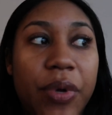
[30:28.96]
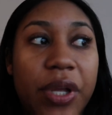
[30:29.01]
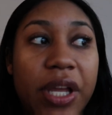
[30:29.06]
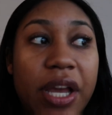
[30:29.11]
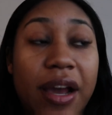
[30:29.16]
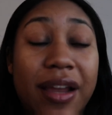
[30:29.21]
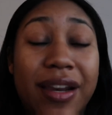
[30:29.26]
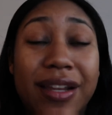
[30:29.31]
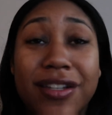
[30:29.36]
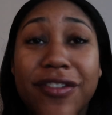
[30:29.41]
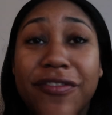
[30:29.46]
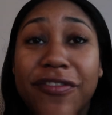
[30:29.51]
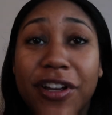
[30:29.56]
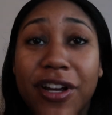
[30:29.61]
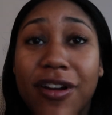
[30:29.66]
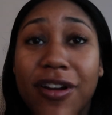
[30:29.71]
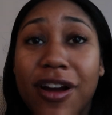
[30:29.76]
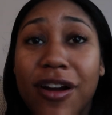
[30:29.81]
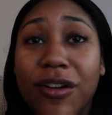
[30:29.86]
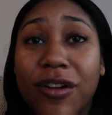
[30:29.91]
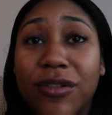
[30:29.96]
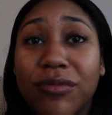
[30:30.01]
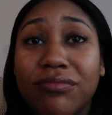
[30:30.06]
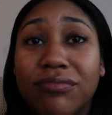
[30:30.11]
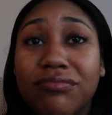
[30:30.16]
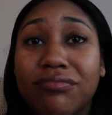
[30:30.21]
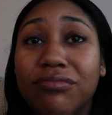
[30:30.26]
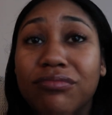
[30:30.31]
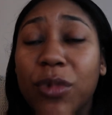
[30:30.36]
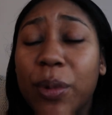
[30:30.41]
But yeah, I need to figure out
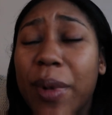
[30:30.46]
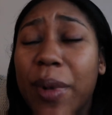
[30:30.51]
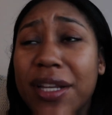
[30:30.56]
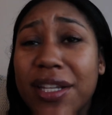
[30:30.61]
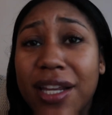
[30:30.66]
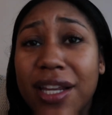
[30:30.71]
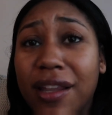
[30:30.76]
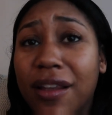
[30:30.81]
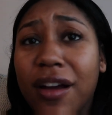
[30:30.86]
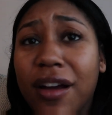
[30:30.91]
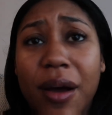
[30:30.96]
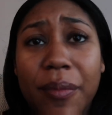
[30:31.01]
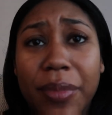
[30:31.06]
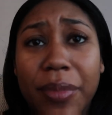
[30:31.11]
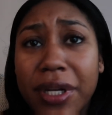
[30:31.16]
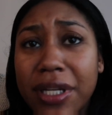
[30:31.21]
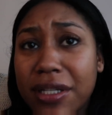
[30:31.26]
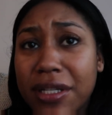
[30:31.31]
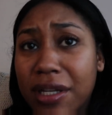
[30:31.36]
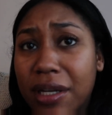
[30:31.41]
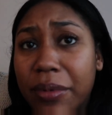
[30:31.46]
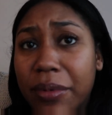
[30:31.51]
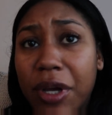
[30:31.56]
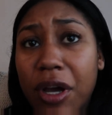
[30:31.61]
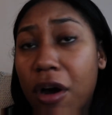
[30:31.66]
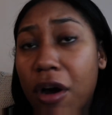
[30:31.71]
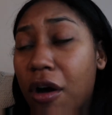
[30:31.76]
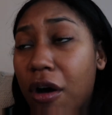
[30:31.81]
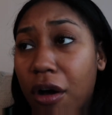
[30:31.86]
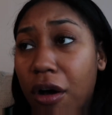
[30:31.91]
what my tequila company is going to be
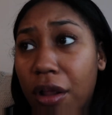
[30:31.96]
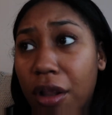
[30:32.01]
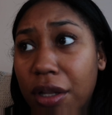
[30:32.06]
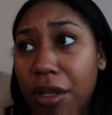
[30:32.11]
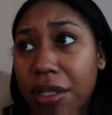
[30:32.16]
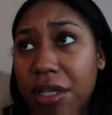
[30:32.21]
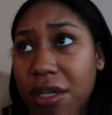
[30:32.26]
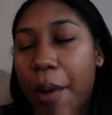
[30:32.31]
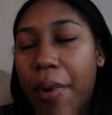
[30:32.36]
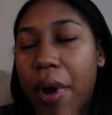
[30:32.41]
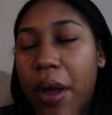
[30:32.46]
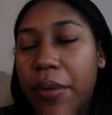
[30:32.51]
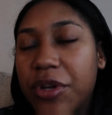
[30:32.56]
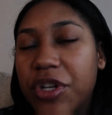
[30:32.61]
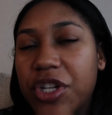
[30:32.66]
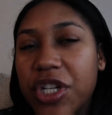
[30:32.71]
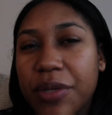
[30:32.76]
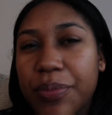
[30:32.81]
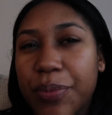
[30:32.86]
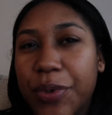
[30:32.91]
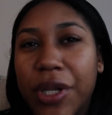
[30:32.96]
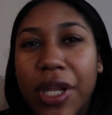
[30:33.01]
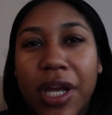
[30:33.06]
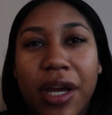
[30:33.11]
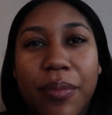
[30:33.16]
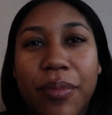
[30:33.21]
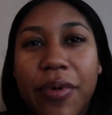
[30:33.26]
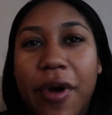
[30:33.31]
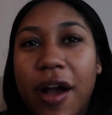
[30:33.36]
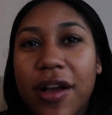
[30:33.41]
called. I'll probably just put
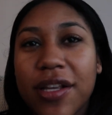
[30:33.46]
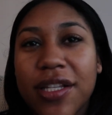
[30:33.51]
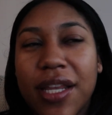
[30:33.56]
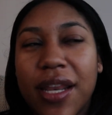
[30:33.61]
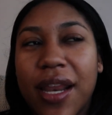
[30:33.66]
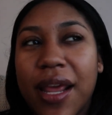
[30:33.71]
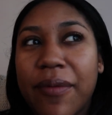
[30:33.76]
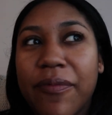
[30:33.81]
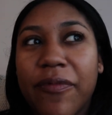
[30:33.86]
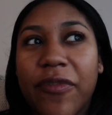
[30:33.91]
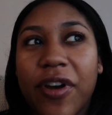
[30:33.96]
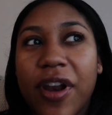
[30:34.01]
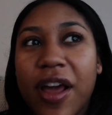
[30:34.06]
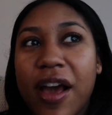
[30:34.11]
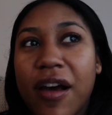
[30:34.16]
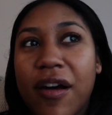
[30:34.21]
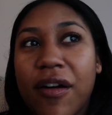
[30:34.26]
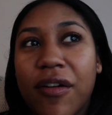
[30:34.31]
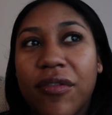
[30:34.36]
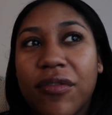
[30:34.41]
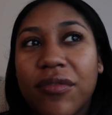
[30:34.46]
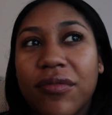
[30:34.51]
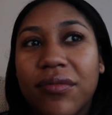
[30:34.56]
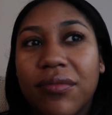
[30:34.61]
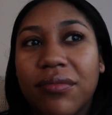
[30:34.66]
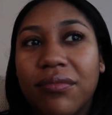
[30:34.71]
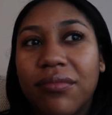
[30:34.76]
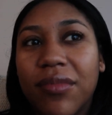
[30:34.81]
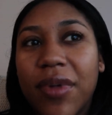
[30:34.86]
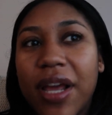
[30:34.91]
like a proxy name for now
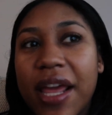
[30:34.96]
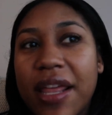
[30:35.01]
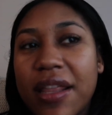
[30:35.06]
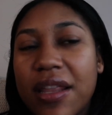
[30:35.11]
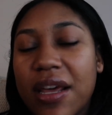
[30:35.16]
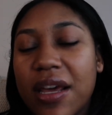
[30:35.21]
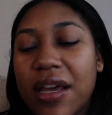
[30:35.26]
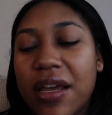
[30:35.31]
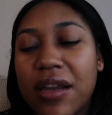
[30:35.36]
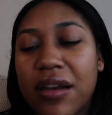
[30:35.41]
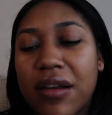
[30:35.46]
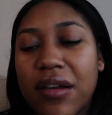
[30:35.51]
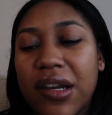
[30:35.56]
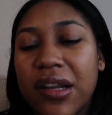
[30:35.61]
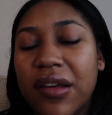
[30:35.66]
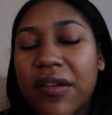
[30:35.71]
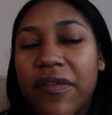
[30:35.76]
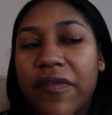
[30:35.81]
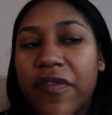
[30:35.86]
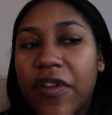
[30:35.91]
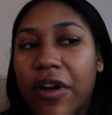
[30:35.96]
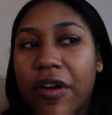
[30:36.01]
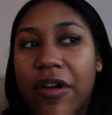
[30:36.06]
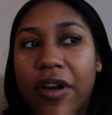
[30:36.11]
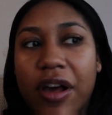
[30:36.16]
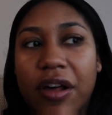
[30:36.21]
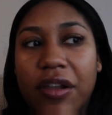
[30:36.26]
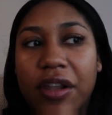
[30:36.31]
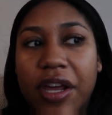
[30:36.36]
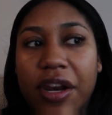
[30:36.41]
and then figure
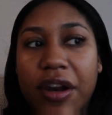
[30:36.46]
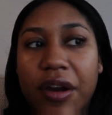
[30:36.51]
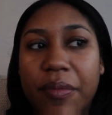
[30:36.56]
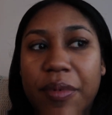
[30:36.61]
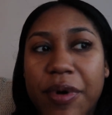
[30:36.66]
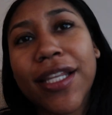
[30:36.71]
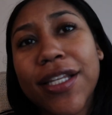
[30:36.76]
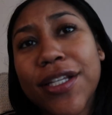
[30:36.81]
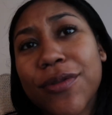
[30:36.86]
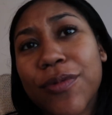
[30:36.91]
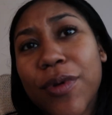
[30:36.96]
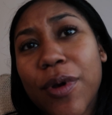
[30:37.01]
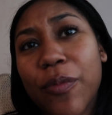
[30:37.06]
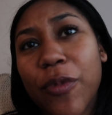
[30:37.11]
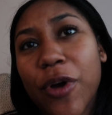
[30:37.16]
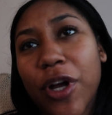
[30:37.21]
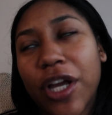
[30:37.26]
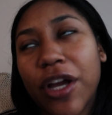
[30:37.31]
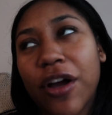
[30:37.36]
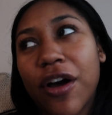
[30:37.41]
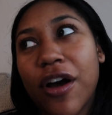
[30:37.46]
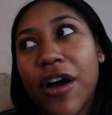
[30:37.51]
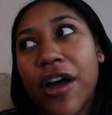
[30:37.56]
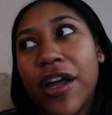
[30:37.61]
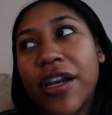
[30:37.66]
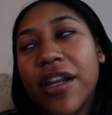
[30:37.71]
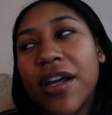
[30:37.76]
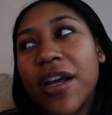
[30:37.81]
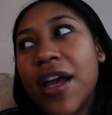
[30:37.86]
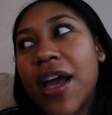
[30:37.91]
it out later. But this is what I'm working
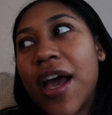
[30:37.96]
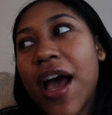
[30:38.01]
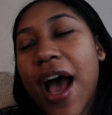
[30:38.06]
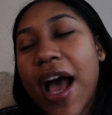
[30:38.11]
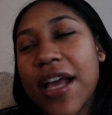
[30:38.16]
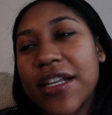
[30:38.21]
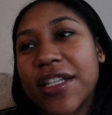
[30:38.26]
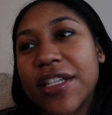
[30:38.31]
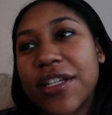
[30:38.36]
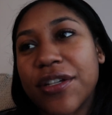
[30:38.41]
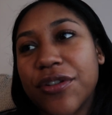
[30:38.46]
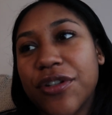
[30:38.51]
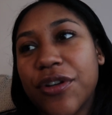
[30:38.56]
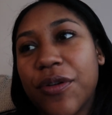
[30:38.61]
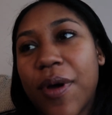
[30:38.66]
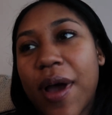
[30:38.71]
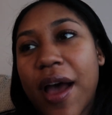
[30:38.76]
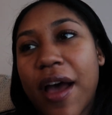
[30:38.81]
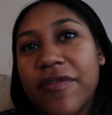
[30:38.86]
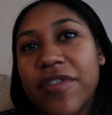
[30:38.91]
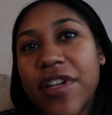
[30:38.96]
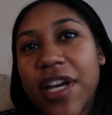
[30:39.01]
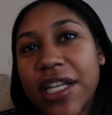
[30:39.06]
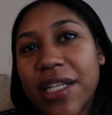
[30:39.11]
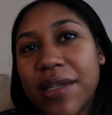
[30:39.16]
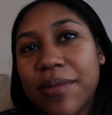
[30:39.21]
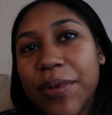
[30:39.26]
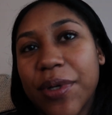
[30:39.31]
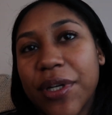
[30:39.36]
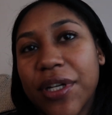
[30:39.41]
on. I still don't have
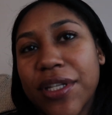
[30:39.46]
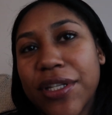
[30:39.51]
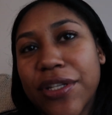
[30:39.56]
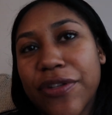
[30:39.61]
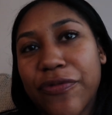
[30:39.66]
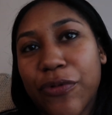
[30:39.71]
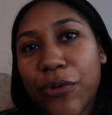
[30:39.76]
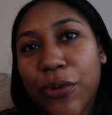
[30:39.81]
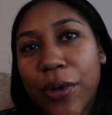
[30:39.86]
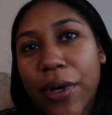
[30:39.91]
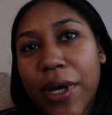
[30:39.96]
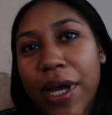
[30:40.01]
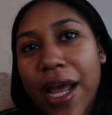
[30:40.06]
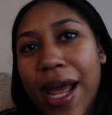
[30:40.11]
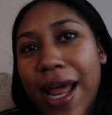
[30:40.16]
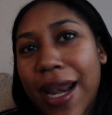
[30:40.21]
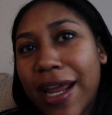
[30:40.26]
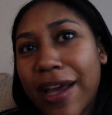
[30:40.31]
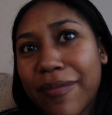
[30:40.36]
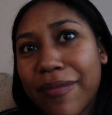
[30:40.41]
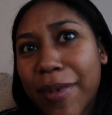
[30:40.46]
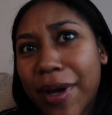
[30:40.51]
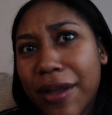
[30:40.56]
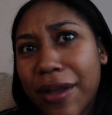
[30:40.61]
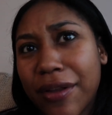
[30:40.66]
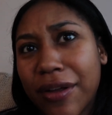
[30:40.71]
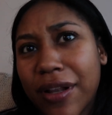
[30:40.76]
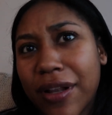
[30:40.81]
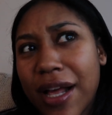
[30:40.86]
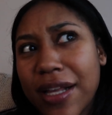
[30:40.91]
textbooks for any of my
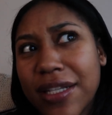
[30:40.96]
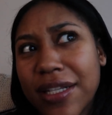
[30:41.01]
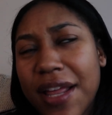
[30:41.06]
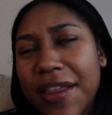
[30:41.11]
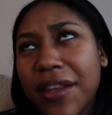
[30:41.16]
other classes.